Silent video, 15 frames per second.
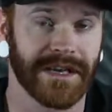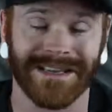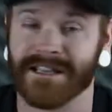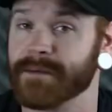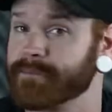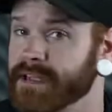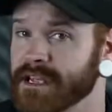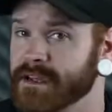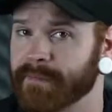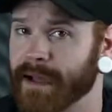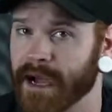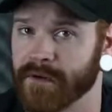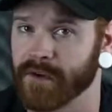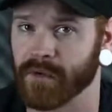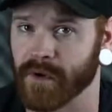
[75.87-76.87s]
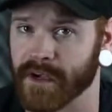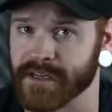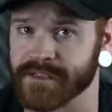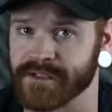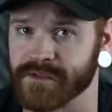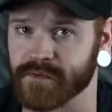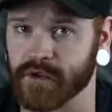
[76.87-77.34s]
and the peak power
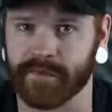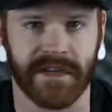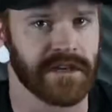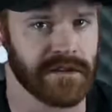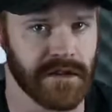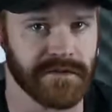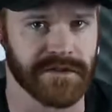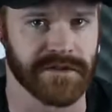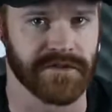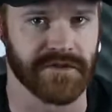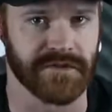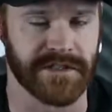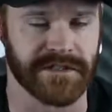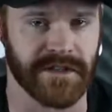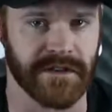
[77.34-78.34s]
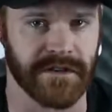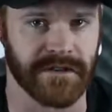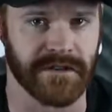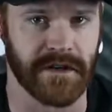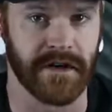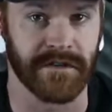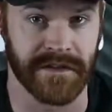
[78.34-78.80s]
wattage will be closer to each
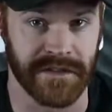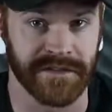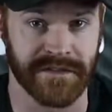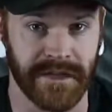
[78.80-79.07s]
other on these